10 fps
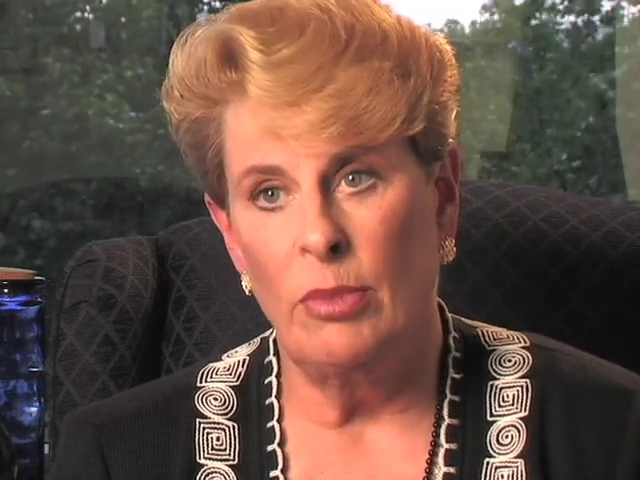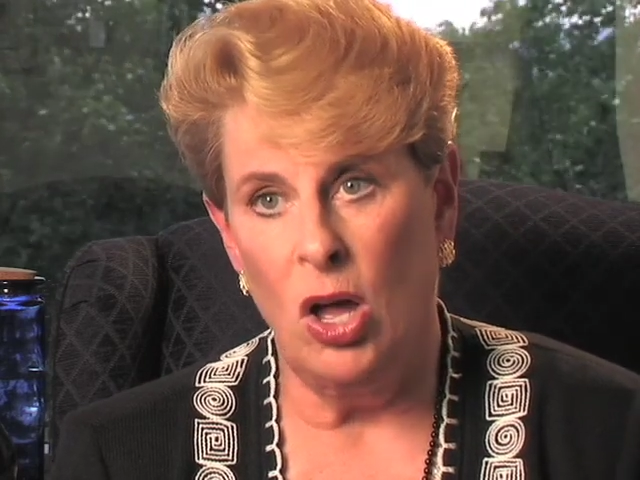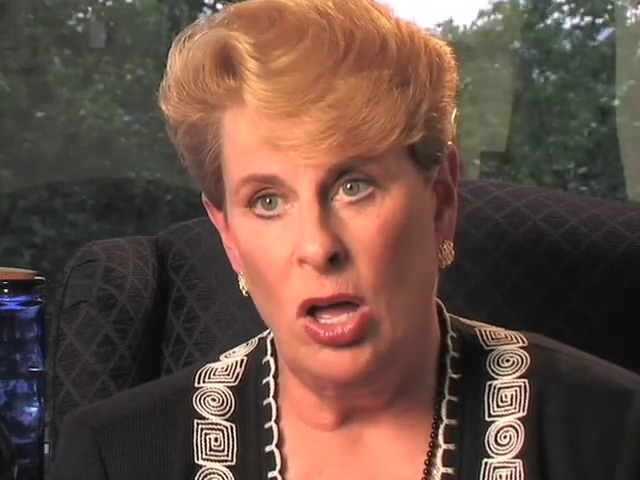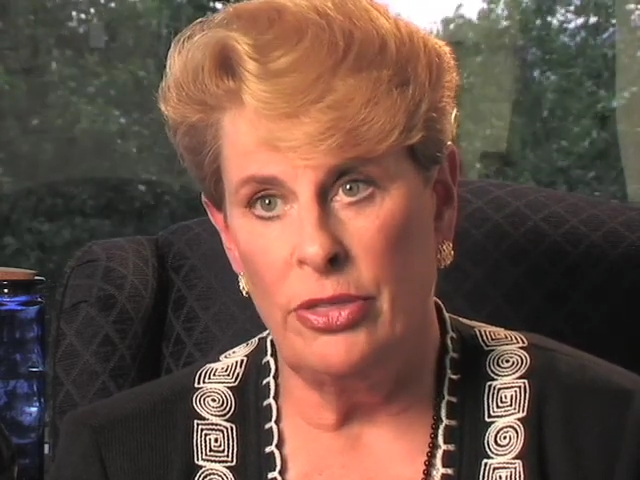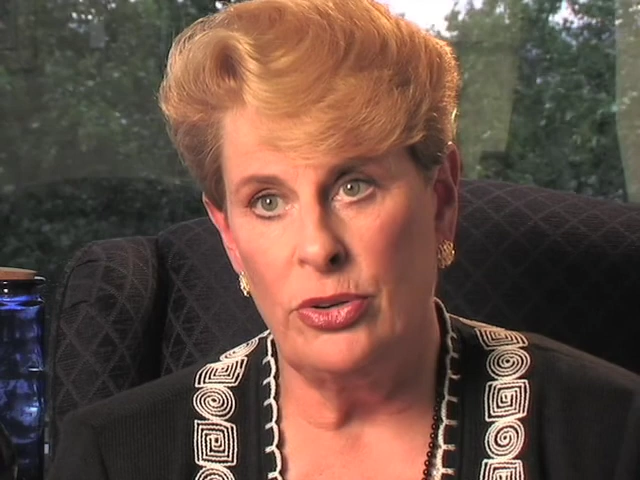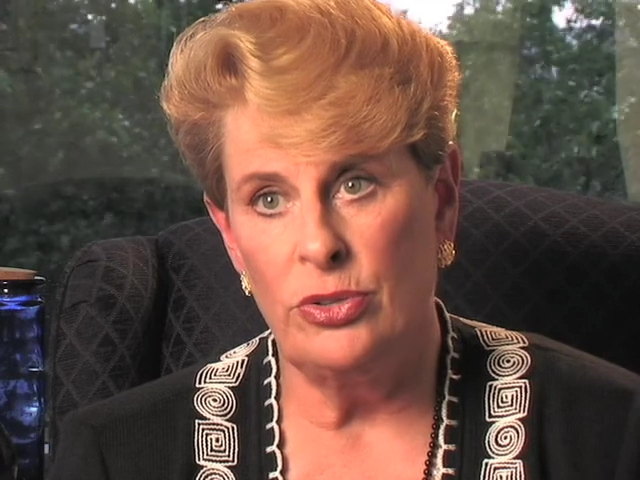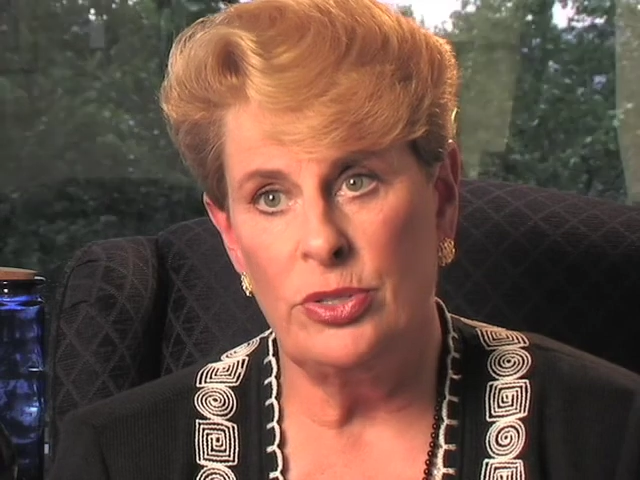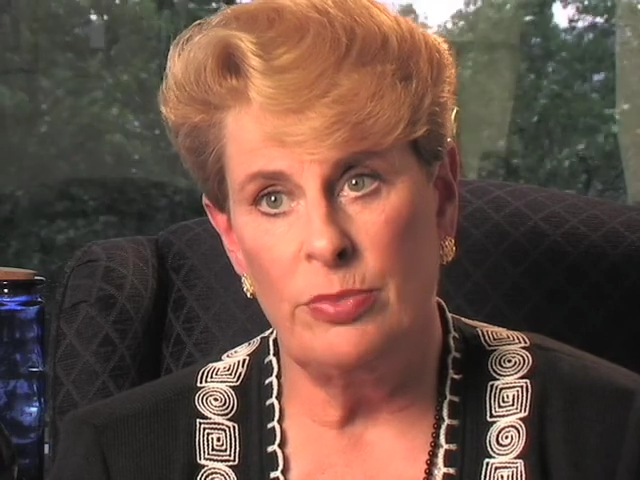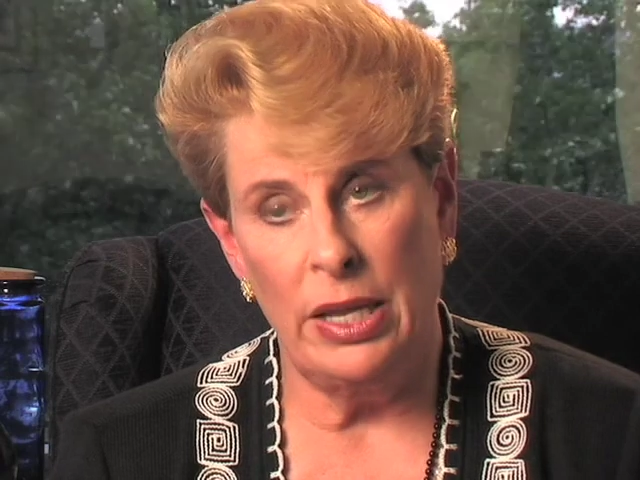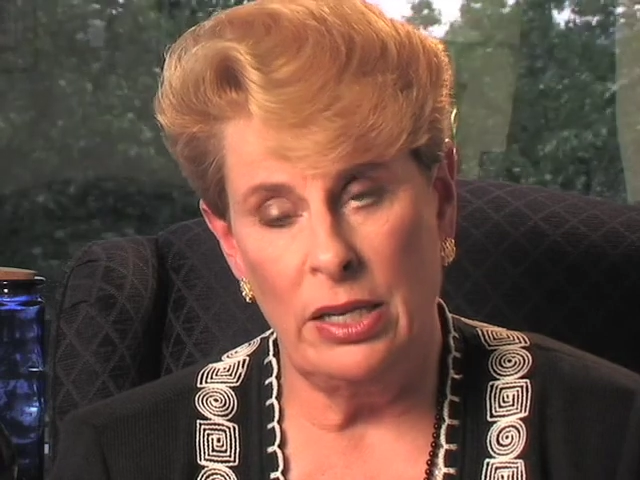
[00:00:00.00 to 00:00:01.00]
authors,
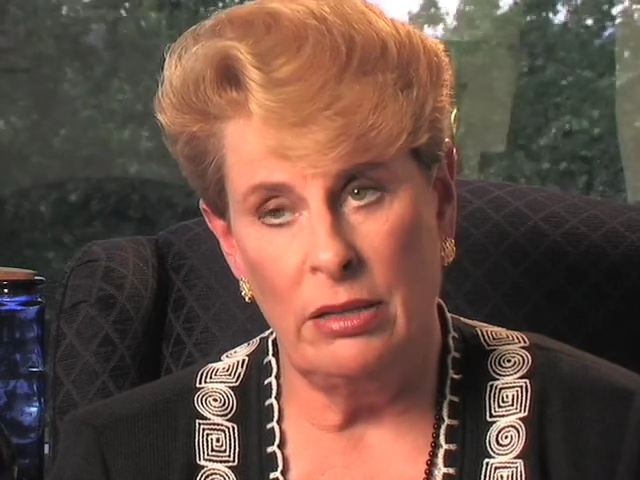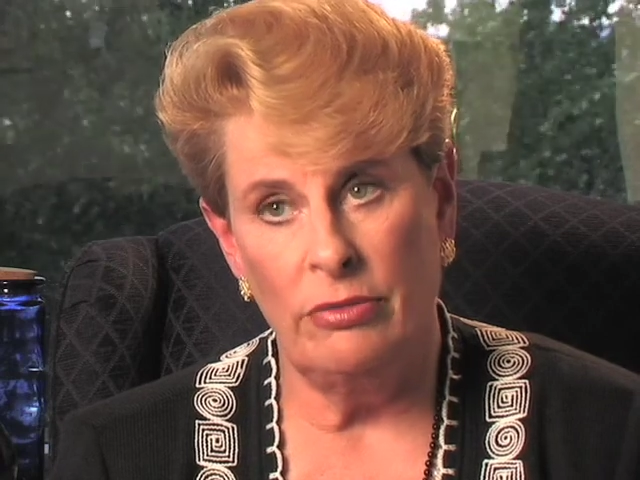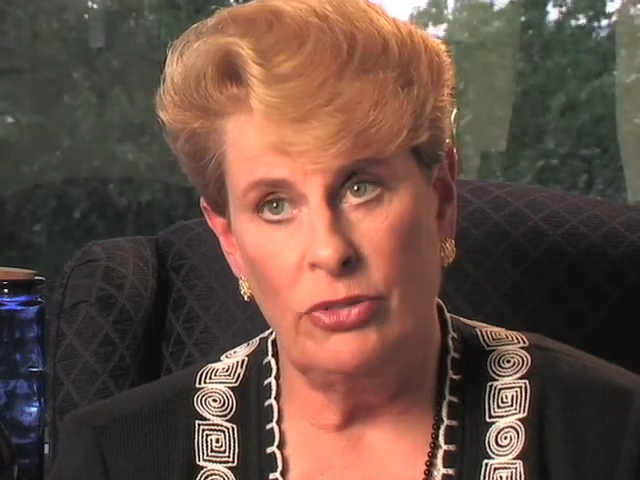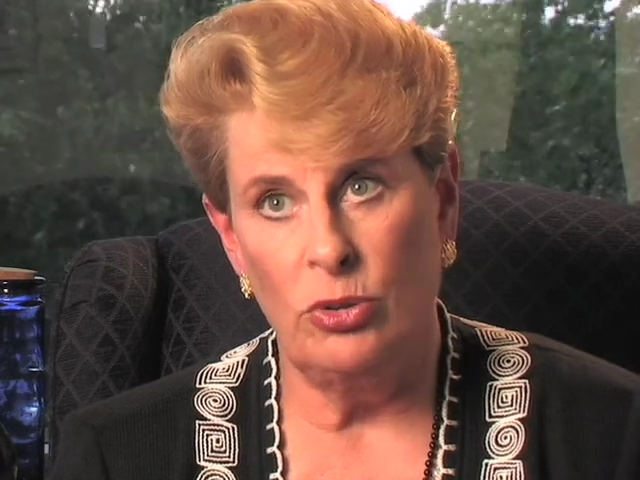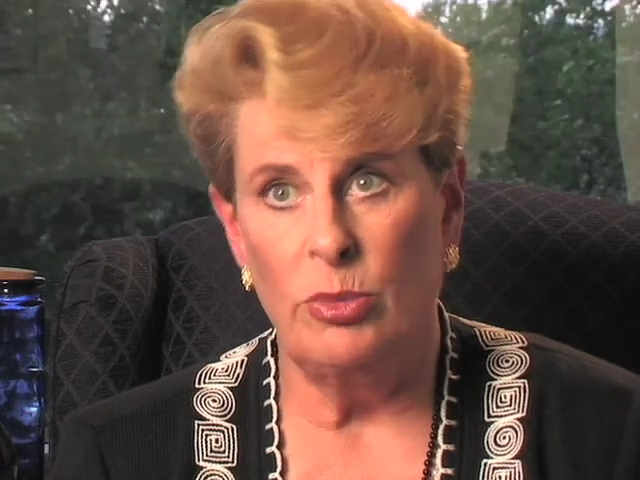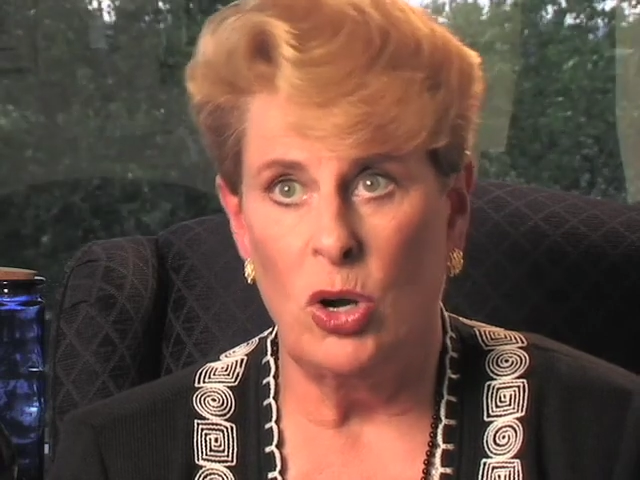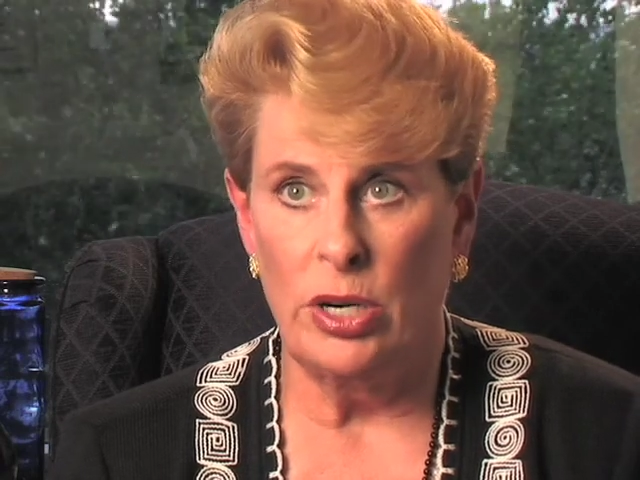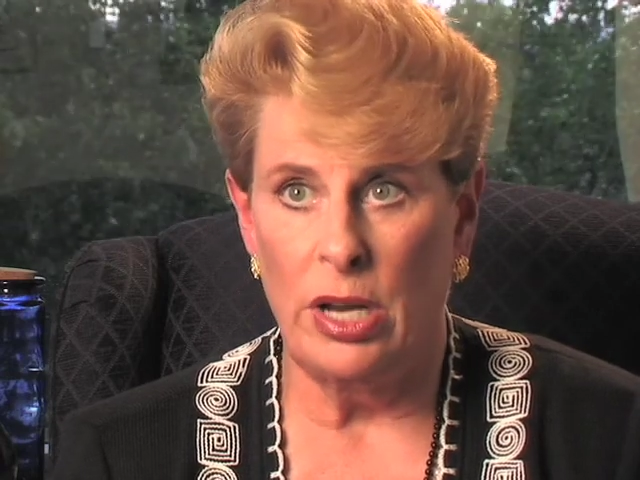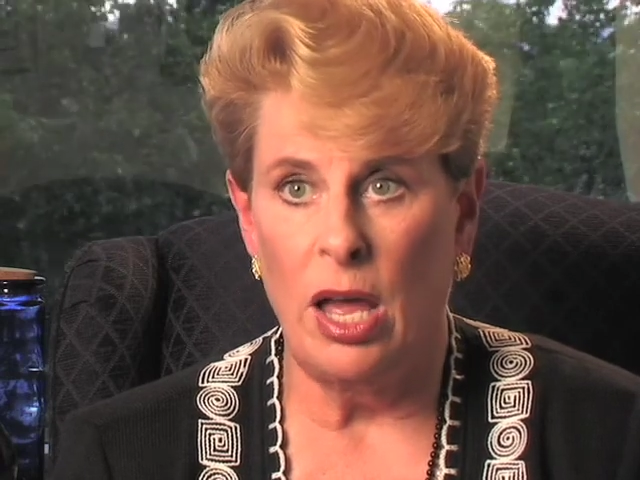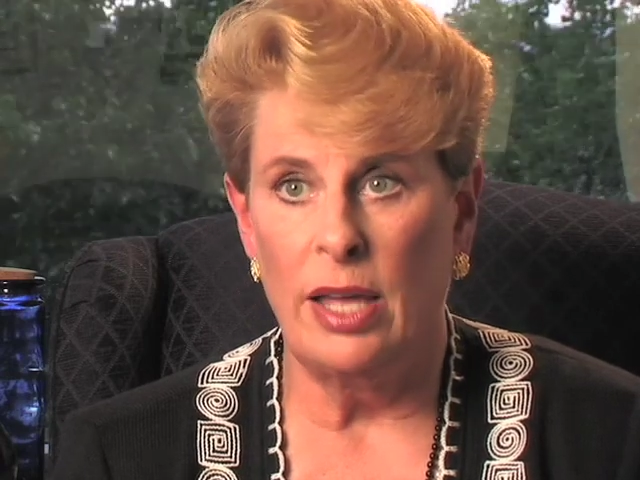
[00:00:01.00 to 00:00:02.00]
many of whom are
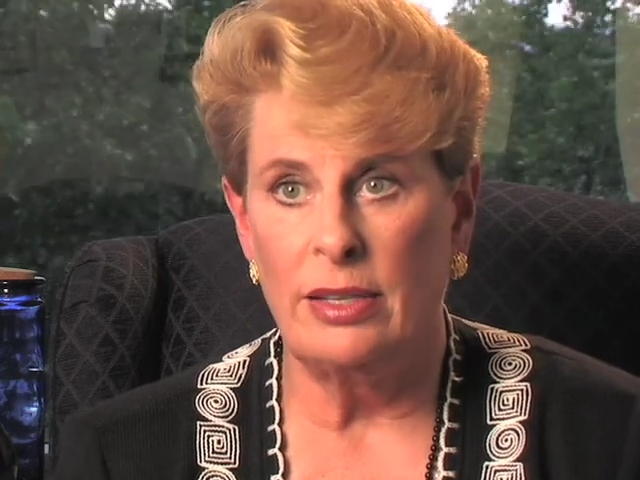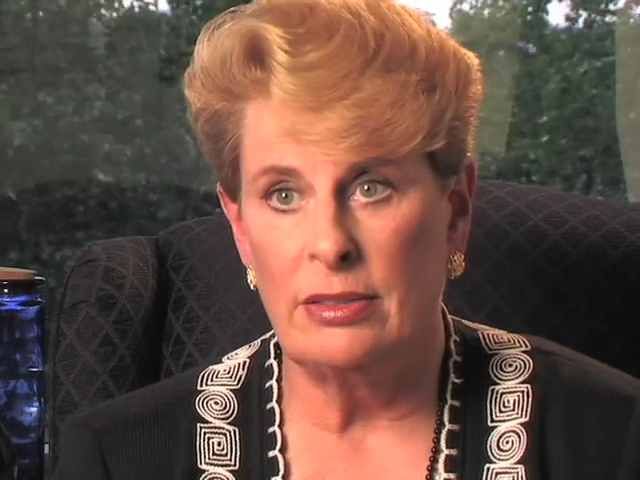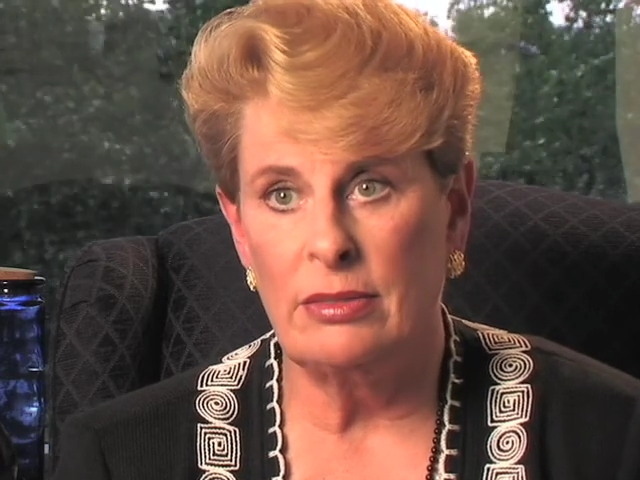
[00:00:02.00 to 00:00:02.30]
not